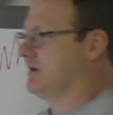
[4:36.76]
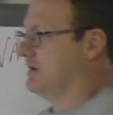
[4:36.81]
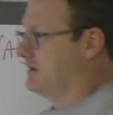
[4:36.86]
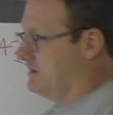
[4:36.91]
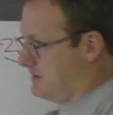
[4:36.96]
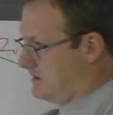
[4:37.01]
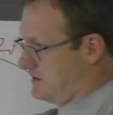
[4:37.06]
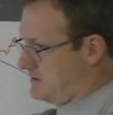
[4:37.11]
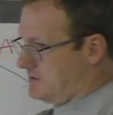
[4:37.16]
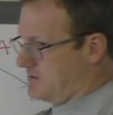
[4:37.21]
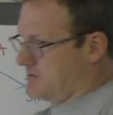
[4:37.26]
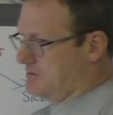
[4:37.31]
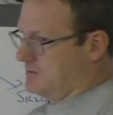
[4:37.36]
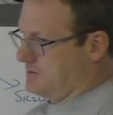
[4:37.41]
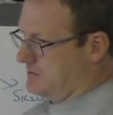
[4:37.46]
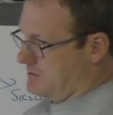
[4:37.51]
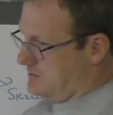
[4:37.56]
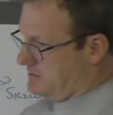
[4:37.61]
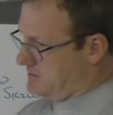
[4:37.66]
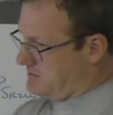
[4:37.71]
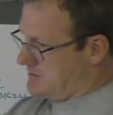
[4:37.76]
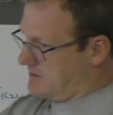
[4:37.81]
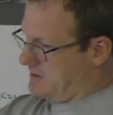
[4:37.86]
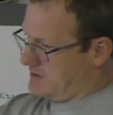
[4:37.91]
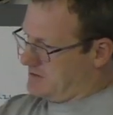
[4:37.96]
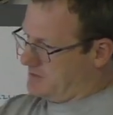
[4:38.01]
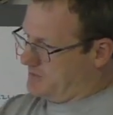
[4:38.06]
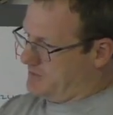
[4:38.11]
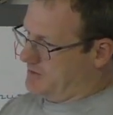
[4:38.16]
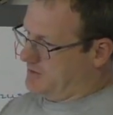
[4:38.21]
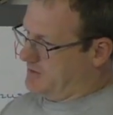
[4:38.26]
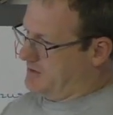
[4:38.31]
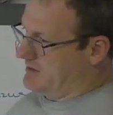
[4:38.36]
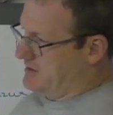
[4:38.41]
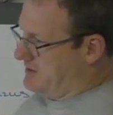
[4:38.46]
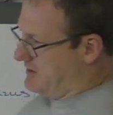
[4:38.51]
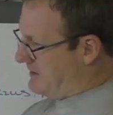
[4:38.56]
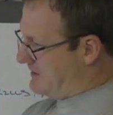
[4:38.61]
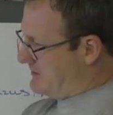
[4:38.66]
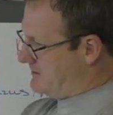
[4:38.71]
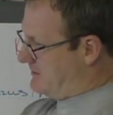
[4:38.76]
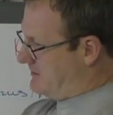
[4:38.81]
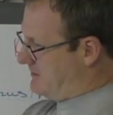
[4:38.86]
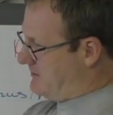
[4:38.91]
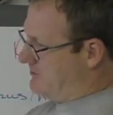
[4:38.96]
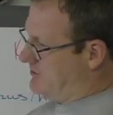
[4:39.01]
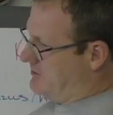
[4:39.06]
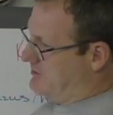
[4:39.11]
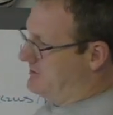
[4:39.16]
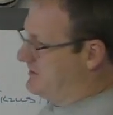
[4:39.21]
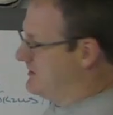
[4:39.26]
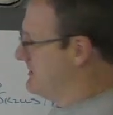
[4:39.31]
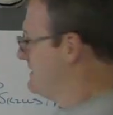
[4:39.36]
That's a score, that's a point, that's a legitimate